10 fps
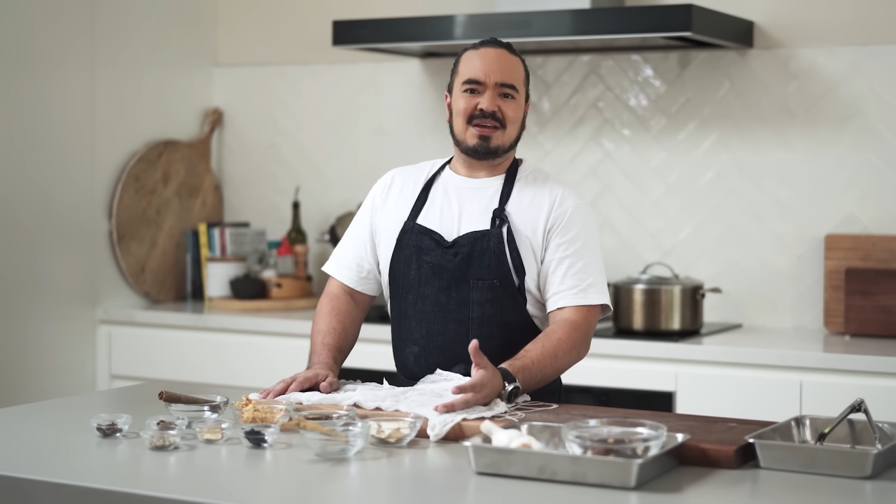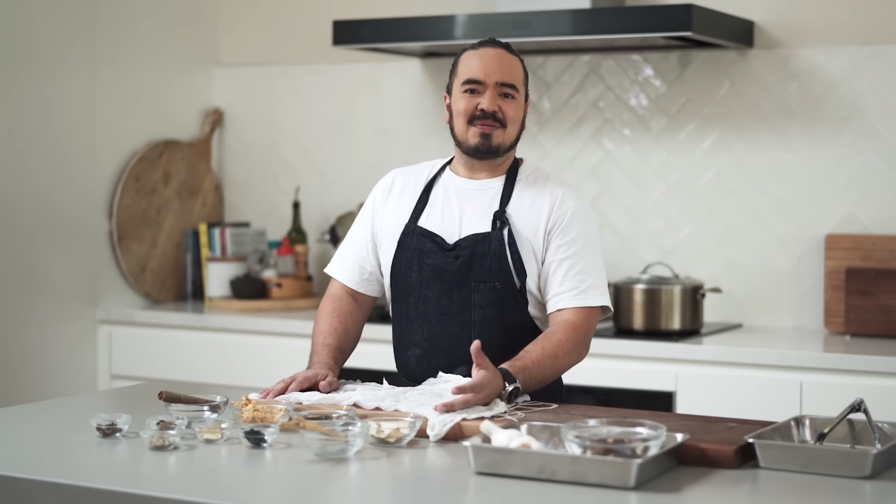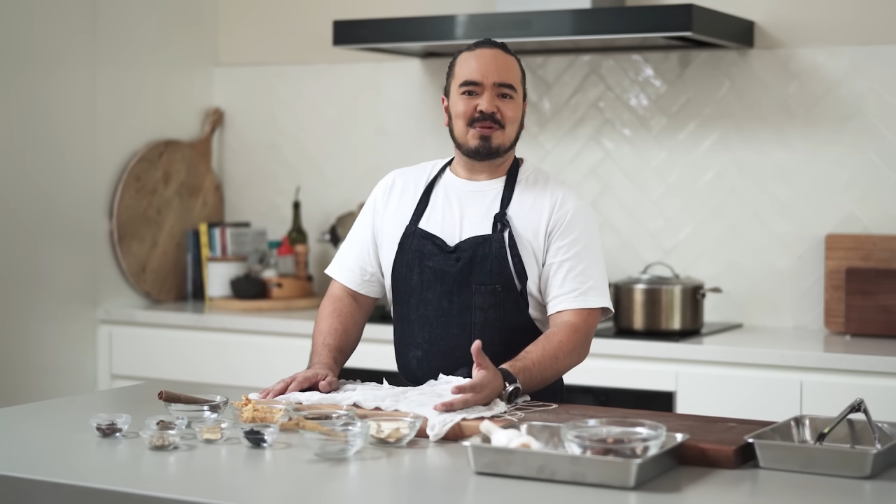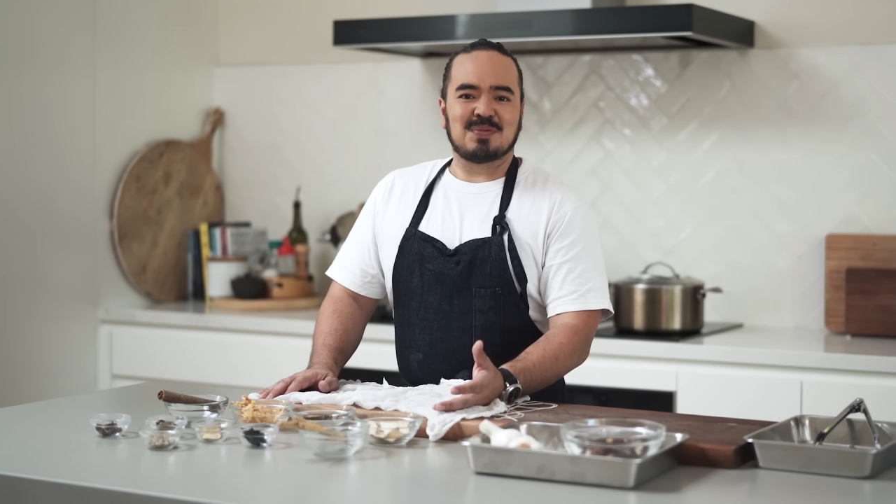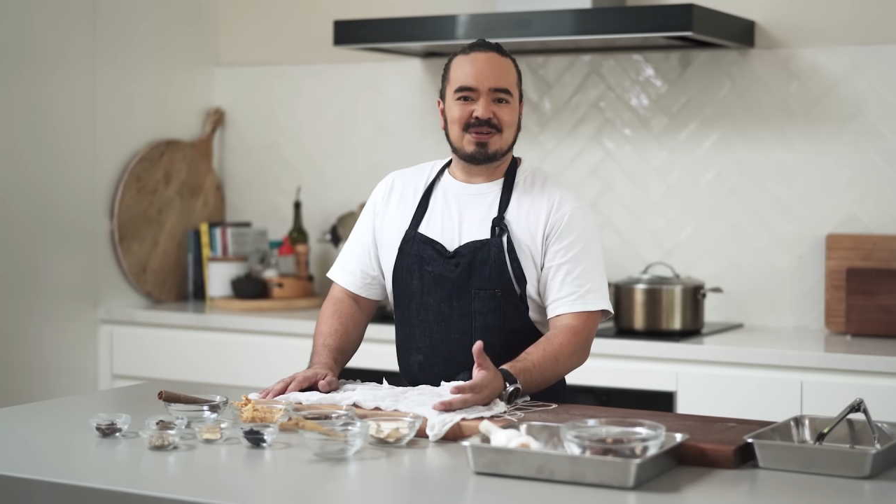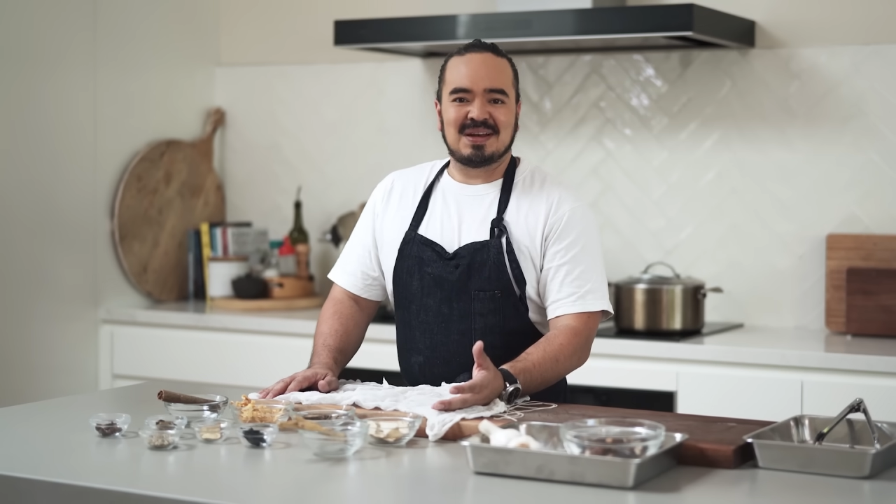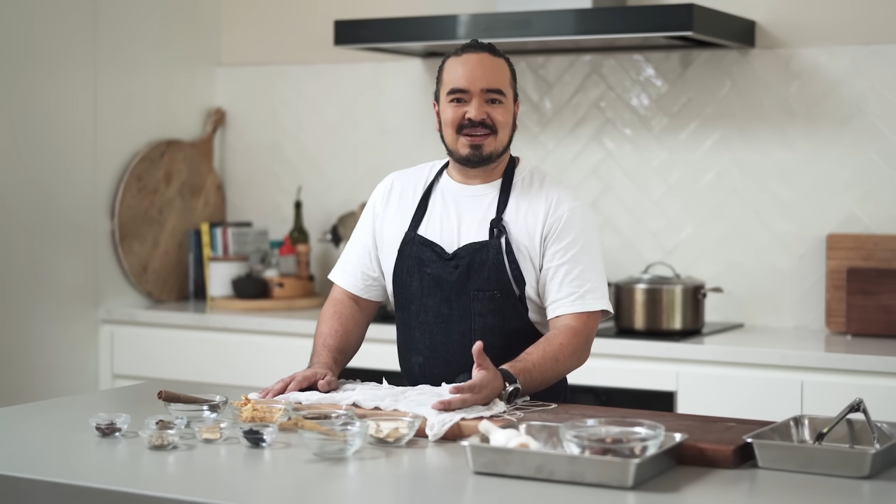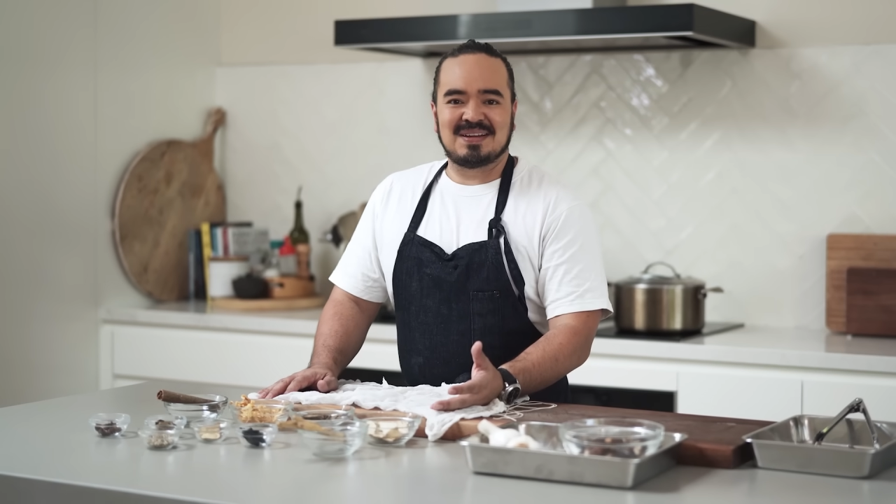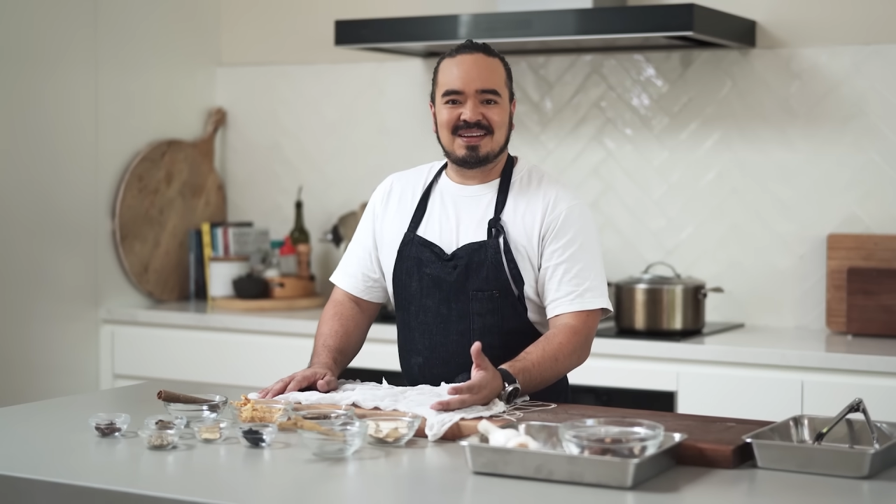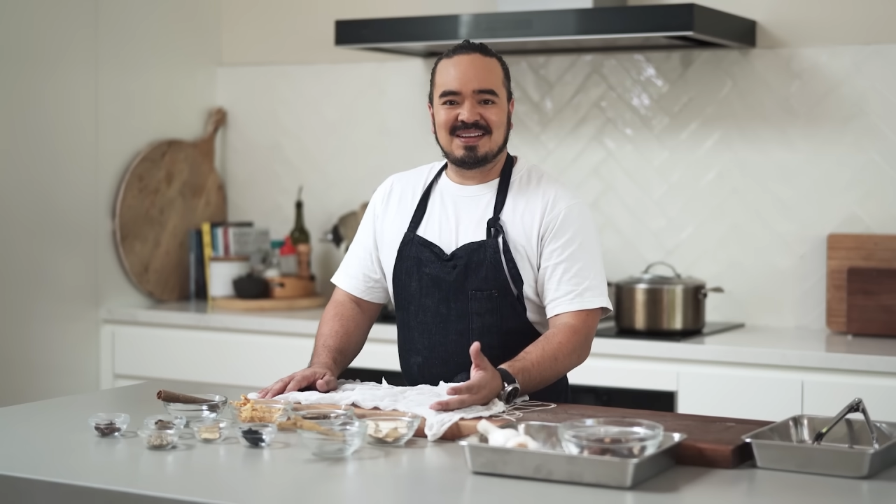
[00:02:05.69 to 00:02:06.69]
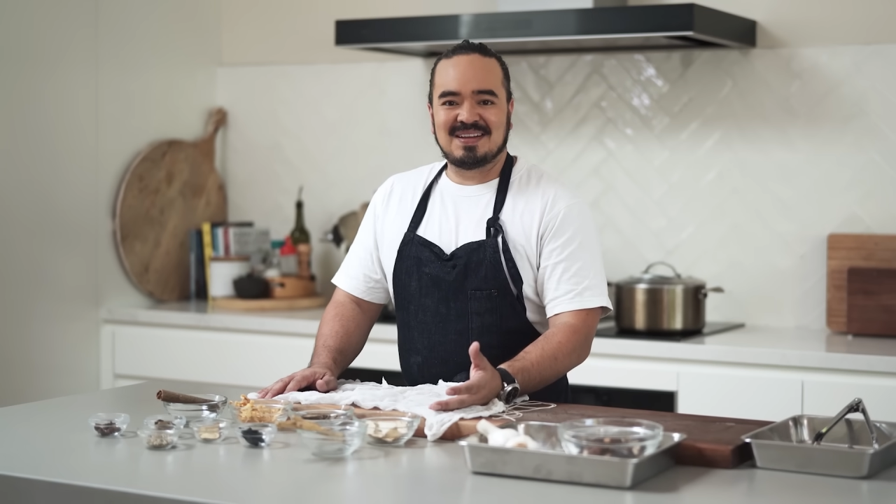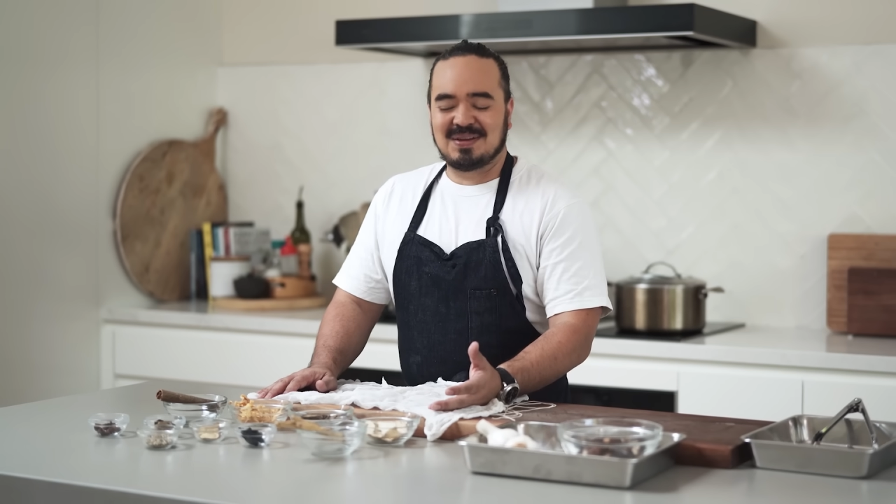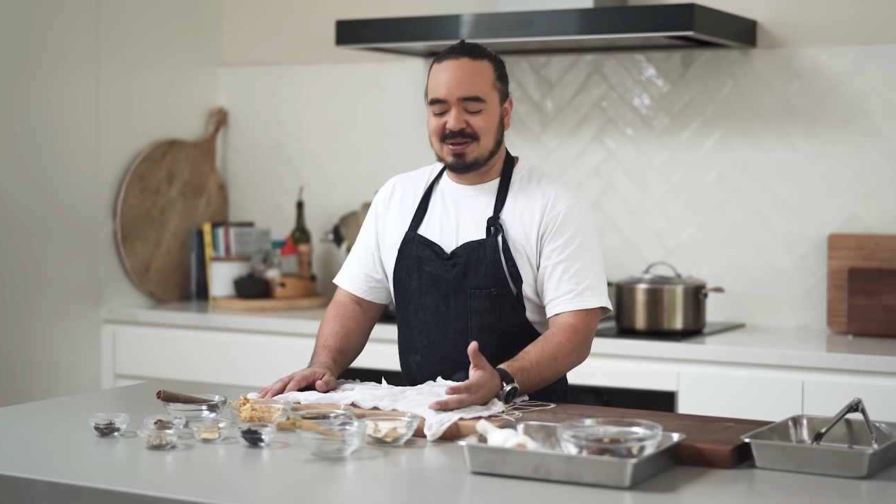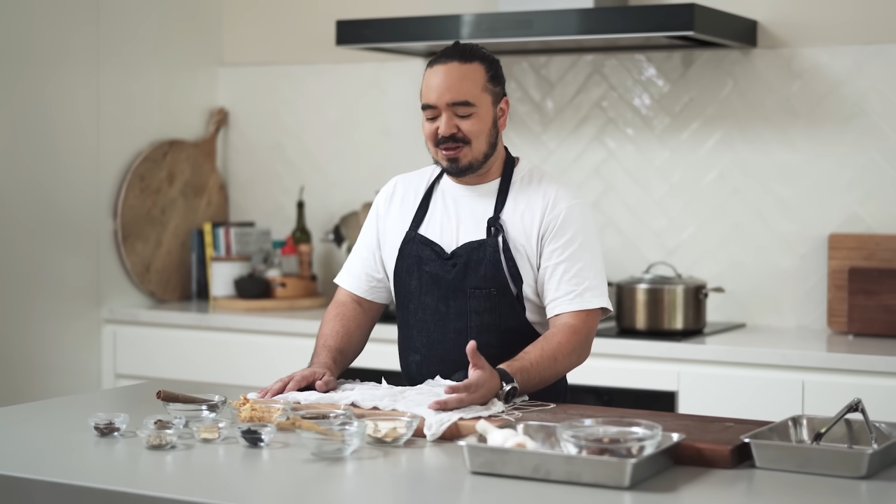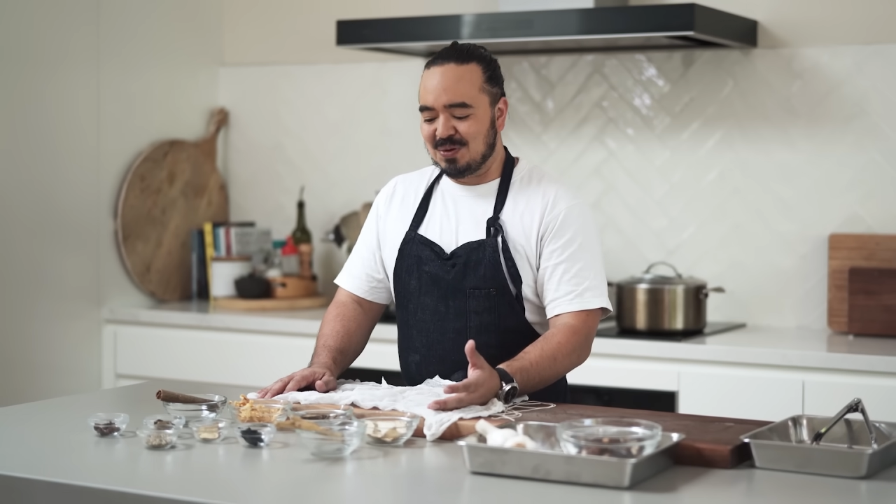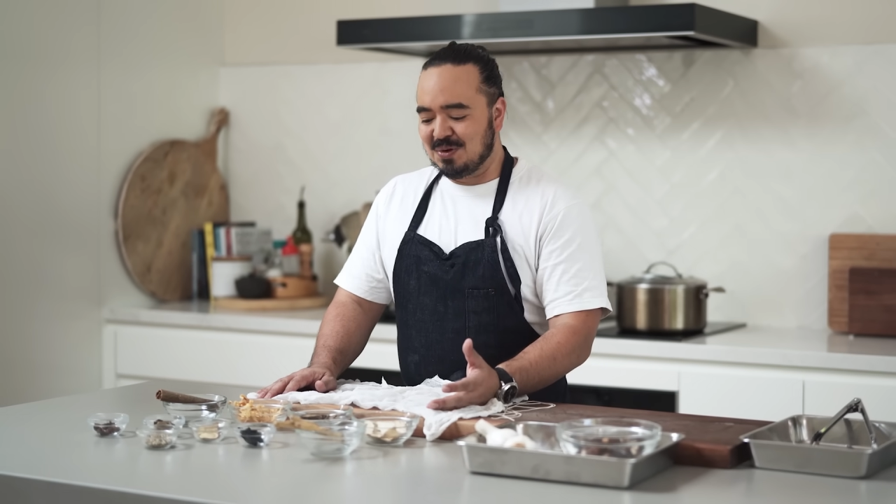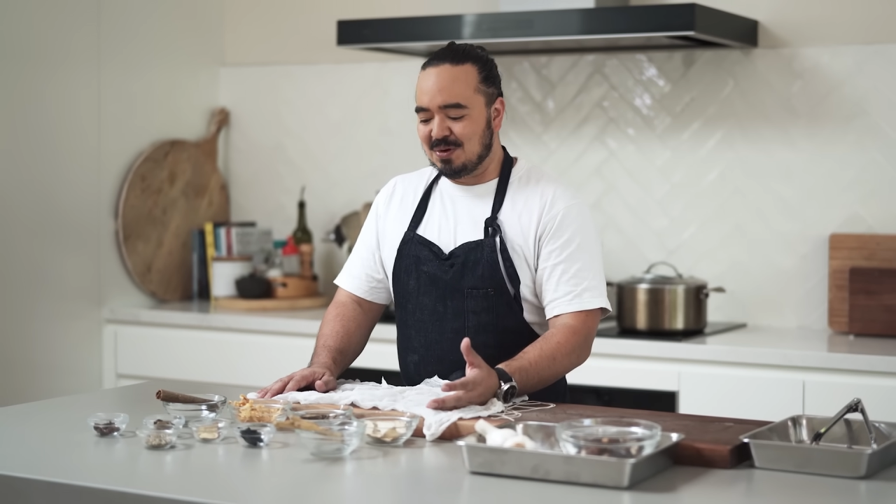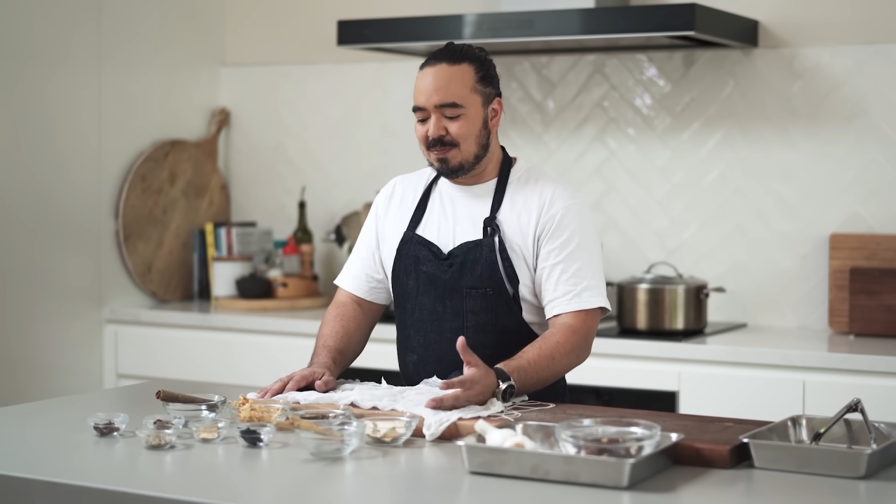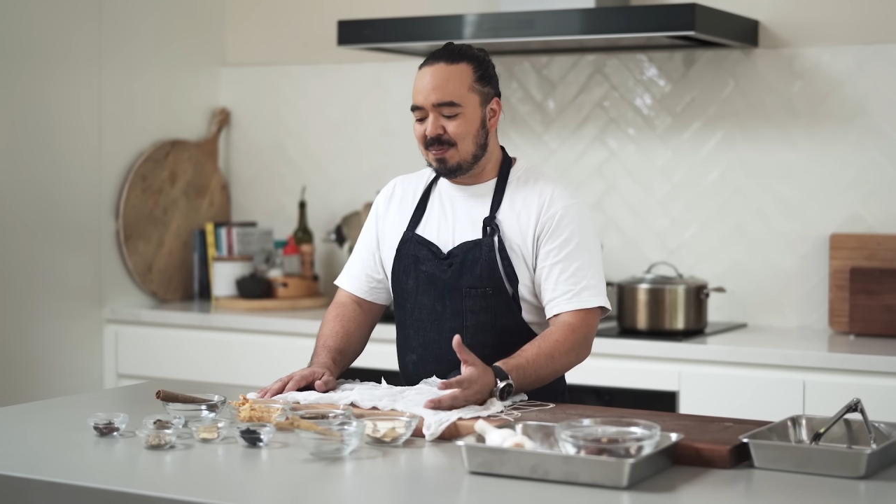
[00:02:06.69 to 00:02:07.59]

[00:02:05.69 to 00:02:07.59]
I'm not pretending like you will,